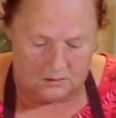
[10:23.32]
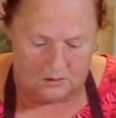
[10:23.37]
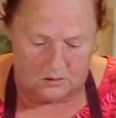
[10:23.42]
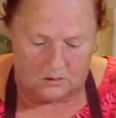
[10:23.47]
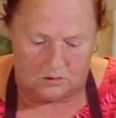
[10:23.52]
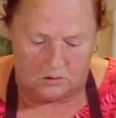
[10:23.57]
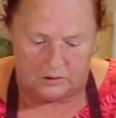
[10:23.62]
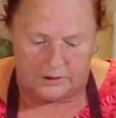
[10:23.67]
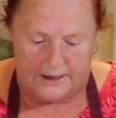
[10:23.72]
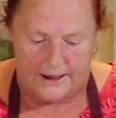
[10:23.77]

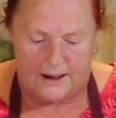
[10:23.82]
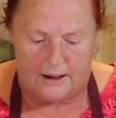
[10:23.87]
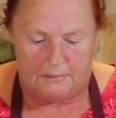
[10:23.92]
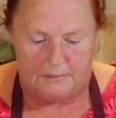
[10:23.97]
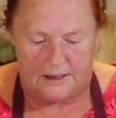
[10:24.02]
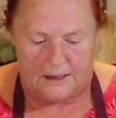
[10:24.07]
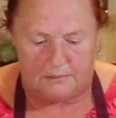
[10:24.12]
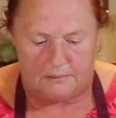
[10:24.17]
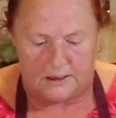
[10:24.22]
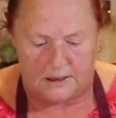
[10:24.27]
Oh yeah,
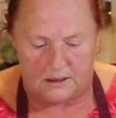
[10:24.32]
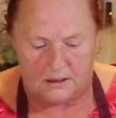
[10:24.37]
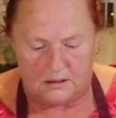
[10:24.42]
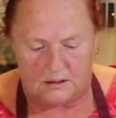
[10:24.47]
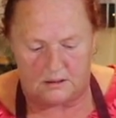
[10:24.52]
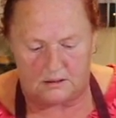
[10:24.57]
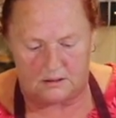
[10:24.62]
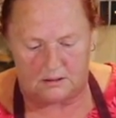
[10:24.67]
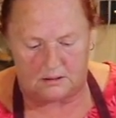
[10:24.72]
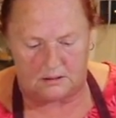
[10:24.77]
baby.
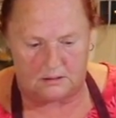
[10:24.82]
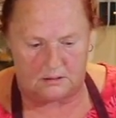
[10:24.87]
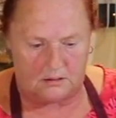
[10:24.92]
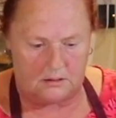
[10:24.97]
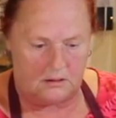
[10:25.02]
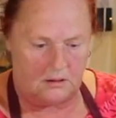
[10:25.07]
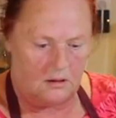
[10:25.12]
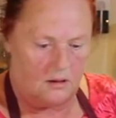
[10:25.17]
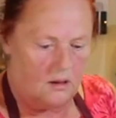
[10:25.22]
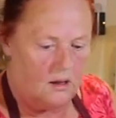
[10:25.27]

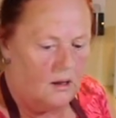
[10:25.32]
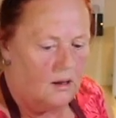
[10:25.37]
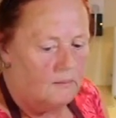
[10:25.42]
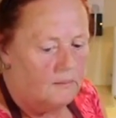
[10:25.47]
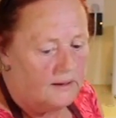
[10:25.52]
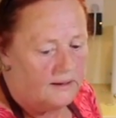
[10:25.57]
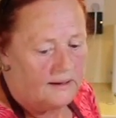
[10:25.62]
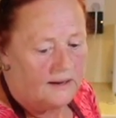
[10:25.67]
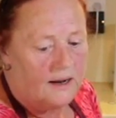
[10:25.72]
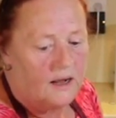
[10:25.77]

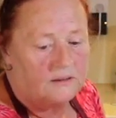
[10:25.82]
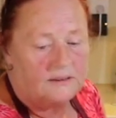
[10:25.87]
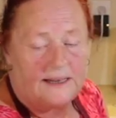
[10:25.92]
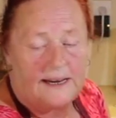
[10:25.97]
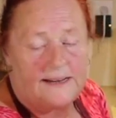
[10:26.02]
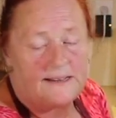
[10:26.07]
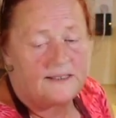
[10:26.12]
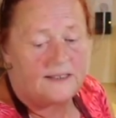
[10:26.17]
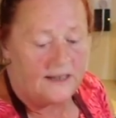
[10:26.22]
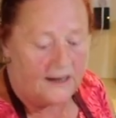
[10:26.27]
But then I'll
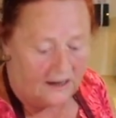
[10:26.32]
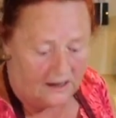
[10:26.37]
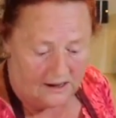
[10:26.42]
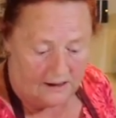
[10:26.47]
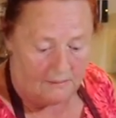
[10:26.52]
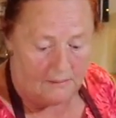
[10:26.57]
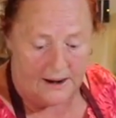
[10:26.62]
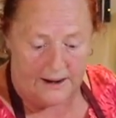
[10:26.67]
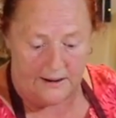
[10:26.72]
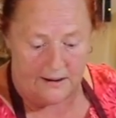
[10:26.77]
taste it and
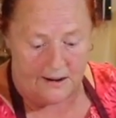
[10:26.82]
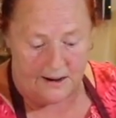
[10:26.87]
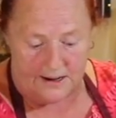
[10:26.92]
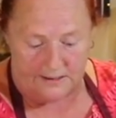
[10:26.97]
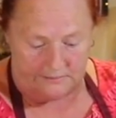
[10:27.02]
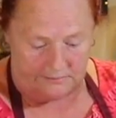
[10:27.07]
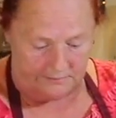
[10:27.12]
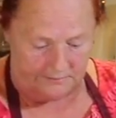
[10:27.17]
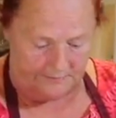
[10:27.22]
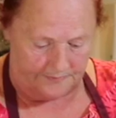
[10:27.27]
I might not
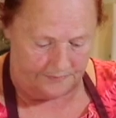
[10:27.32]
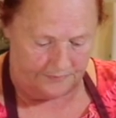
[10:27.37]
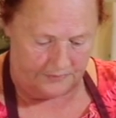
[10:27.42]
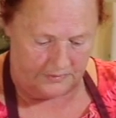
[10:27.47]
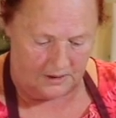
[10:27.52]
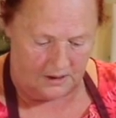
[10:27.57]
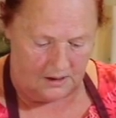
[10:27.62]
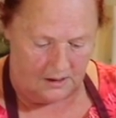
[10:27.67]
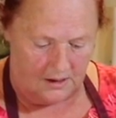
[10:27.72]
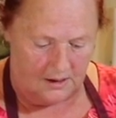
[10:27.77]

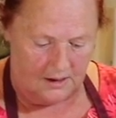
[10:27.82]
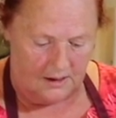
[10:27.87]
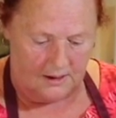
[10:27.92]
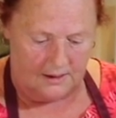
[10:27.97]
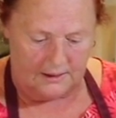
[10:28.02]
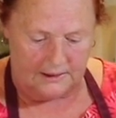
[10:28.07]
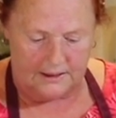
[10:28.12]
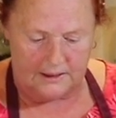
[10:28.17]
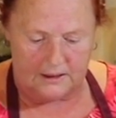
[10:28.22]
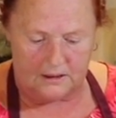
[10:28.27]

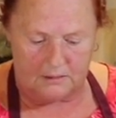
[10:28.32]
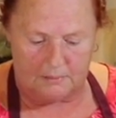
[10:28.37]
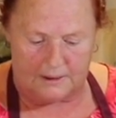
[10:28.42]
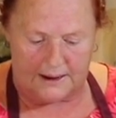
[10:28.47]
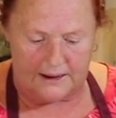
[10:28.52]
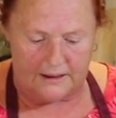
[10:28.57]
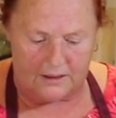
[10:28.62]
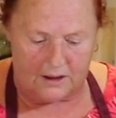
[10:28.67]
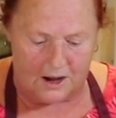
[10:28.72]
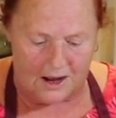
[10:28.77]
get a
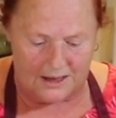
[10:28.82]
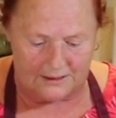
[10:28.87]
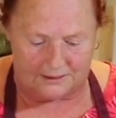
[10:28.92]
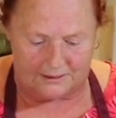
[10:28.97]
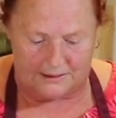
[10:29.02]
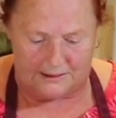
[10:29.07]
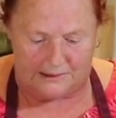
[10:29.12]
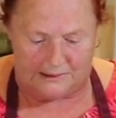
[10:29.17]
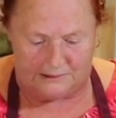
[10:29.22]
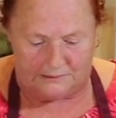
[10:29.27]
bite of the hot
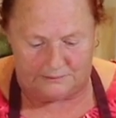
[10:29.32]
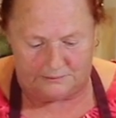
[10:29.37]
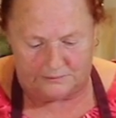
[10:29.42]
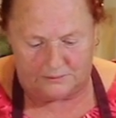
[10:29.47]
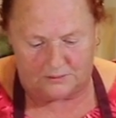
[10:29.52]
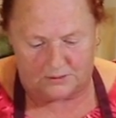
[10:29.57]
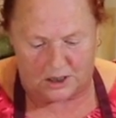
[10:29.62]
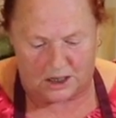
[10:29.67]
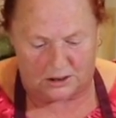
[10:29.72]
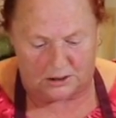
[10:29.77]
thing,
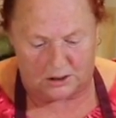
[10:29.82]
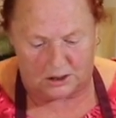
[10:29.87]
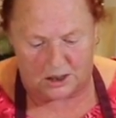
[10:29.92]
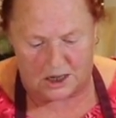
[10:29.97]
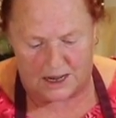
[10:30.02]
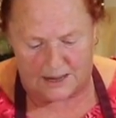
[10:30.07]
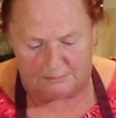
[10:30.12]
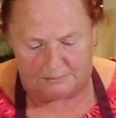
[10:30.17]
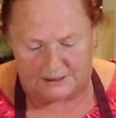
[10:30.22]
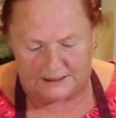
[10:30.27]
the little
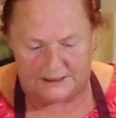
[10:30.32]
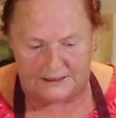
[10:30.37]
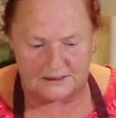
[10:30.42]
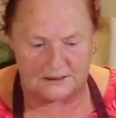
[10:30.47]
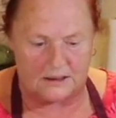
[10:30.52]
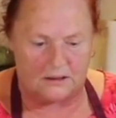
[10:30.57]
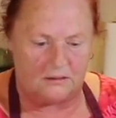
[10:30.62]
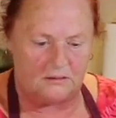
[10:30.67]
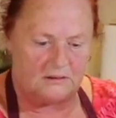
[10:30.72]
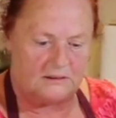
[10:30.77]
hot
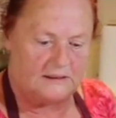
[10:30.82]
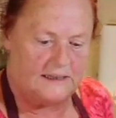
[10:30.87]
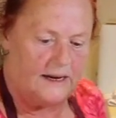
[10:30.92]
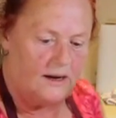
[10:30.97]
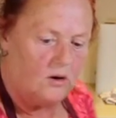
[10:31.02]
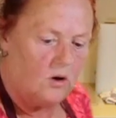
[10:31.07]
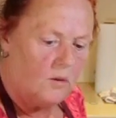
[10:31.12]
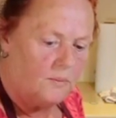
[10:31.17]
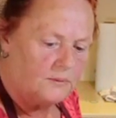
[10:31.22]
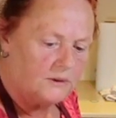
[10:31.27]
piece, and
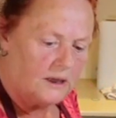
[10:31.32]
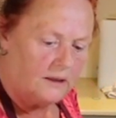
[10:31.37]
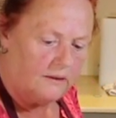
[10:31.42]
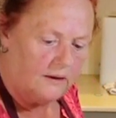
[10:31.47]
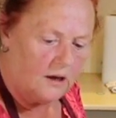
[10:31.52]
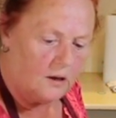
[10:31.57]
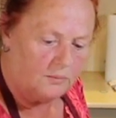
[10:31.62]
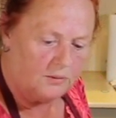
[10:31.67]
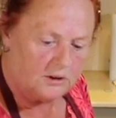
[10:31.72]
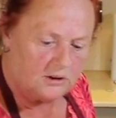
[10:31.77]
say, oops, I
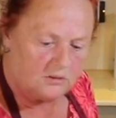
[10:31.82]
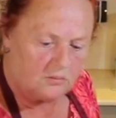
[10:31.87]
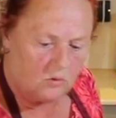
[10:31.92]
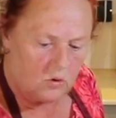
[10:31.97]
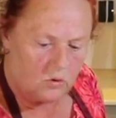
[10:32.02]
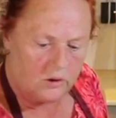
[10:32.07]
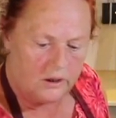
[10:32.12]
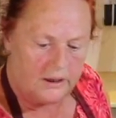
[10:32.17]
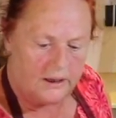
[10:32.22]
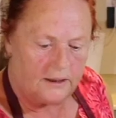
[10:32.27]
think I'll put some
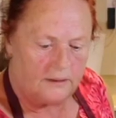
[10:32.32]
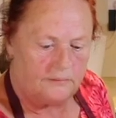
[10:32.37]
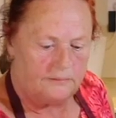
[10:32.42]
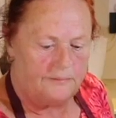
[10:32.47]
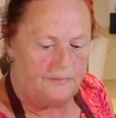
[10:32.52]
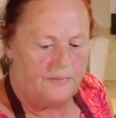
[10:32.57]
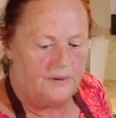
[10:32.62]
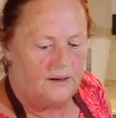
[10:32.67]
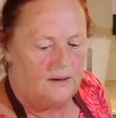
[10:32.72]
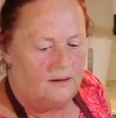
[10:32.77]
more in it.
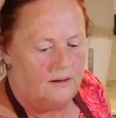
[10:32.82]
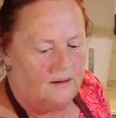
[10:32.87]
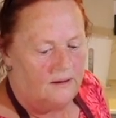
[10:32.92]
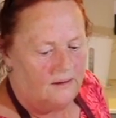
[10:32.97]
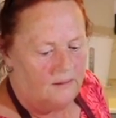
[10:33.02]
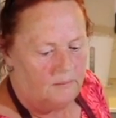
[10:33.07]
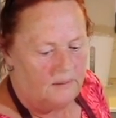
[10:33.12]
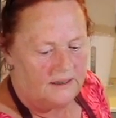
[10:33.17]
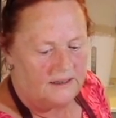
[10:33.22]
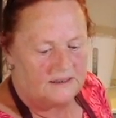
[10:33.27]

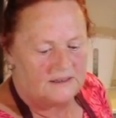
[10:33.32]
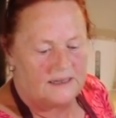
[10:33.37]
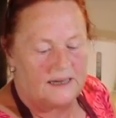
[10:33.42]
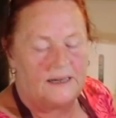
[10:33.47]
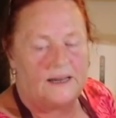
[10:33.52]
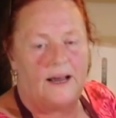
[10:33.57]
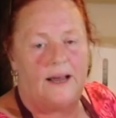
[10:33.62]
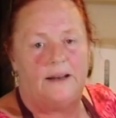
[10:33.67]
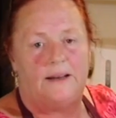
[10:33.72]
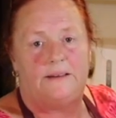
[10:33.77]
Because I
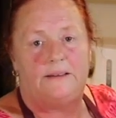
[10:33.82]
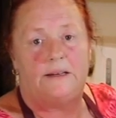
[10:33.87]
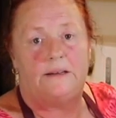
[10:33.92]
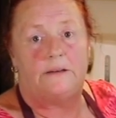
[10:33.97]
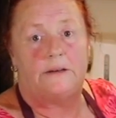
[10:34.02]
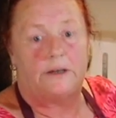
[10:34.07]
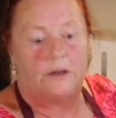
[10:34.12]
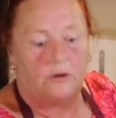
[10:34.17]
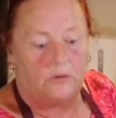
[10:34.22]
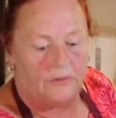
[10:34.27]
kind of
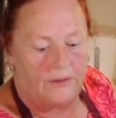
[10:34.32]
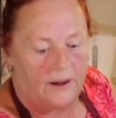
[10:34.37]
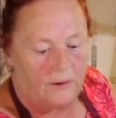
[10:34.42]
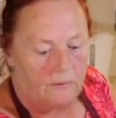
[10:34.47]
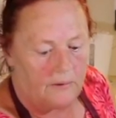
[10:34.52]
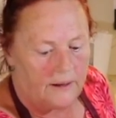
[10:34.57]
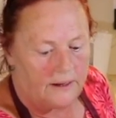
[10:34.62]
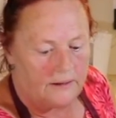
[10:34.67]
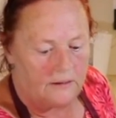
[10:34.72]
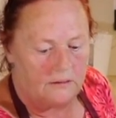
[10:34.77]
tend to go that
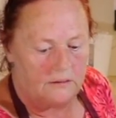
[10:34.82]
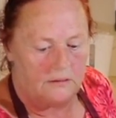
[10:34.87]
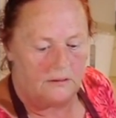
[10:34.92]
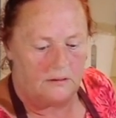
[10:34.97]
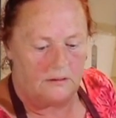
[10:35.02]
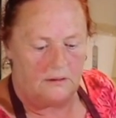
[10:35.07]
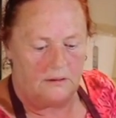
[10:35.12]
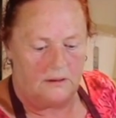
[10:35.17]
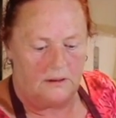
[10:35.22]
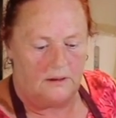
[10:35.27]
way.
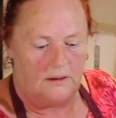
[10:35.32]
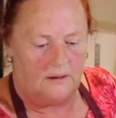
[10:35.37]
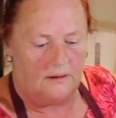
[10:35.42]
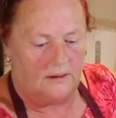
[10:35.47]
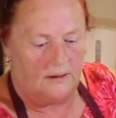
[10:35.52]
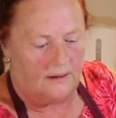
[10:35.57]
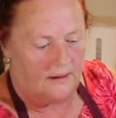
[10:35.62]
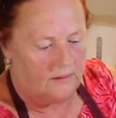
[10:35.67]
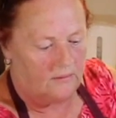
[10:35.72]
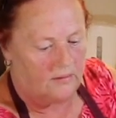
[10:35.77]

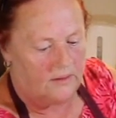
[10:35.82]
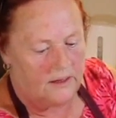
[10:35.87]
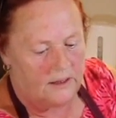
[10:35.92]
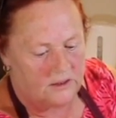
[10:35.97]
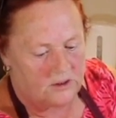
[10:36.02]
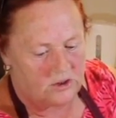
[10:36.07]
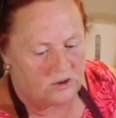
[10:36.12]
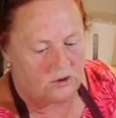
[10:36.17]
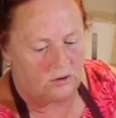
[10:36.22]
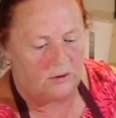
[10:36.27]
Then
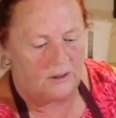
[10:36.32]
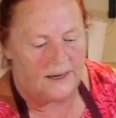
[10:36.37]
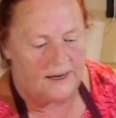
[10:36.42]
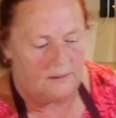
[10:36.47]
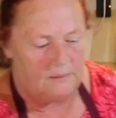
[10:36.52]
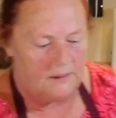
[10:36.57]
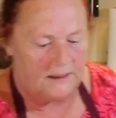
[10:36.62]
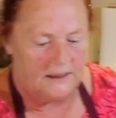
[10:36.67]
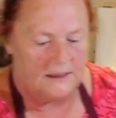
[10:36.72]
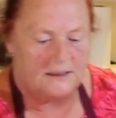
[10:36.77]
it's too
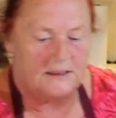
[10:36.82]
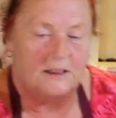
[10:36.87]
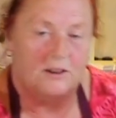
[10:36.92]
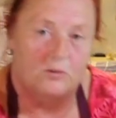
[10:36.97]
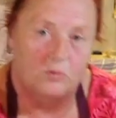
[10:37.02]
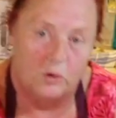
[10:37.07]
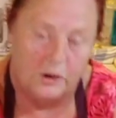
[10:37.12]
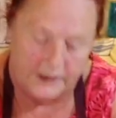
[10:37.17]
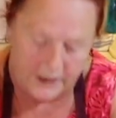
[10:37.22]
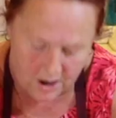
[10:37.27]
late because
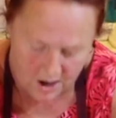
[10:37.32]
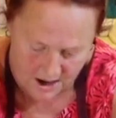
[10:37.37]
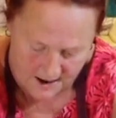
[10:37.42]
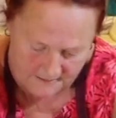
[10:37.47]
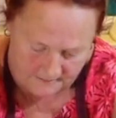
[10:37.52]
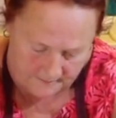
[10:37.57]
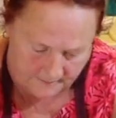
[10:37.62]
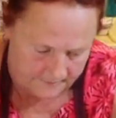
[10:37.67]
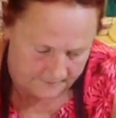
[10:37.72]
it's really hot.